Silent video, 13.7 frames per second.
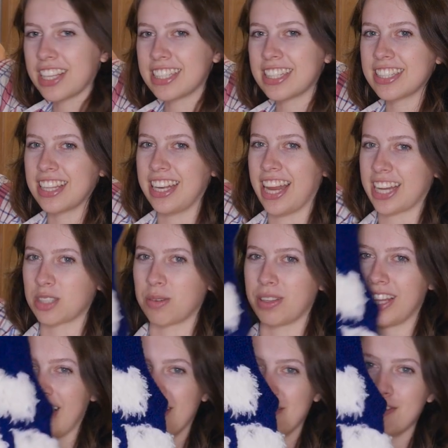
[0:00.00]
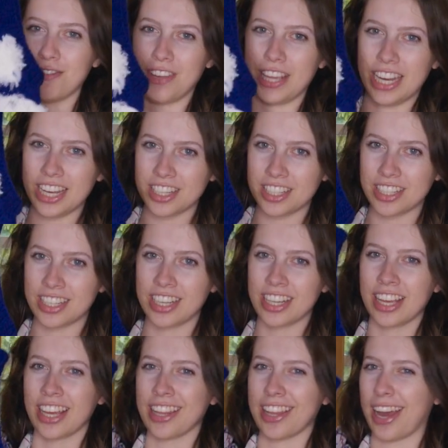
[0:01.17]
this is the next one that I finished.
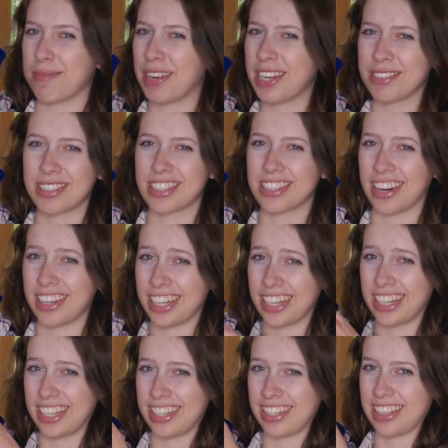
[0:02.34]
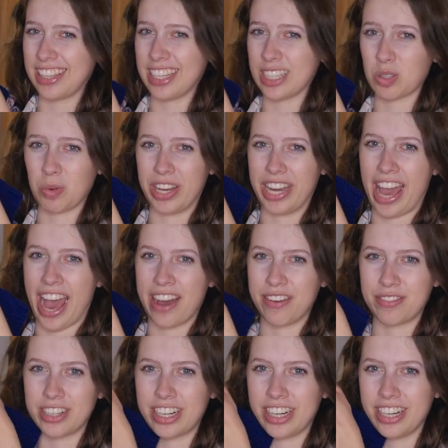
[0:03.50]
I might have started this one
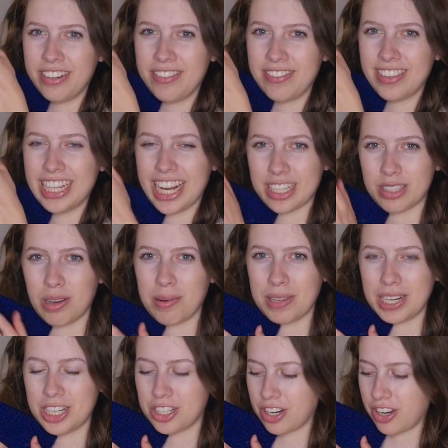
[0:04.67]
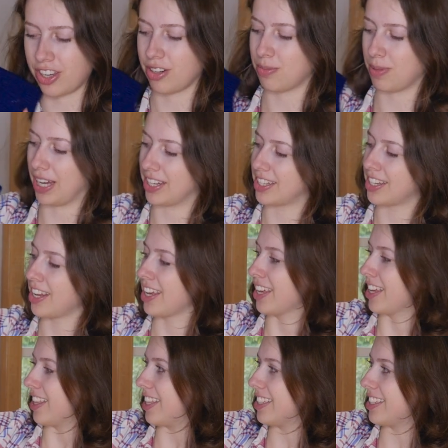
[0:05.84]
after the next one I'm gonna show you, but
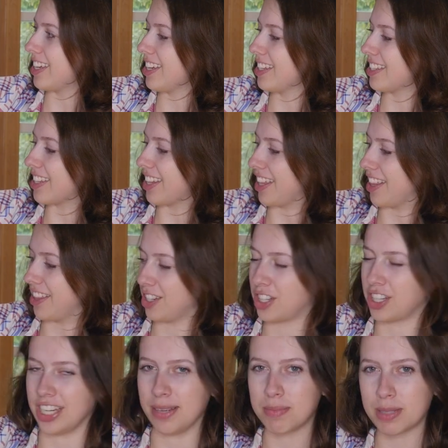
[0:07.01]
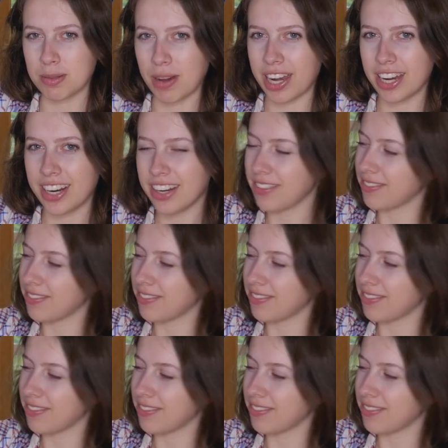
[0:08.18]
this is the sheep sweater